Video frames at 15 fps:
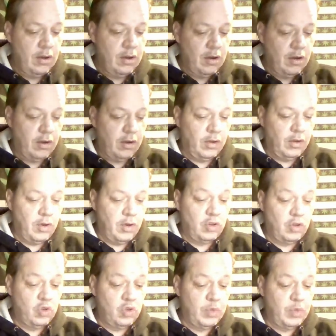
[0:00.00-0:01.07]
are going
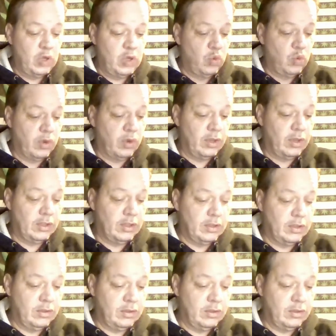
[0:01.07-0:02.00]
to be worthless.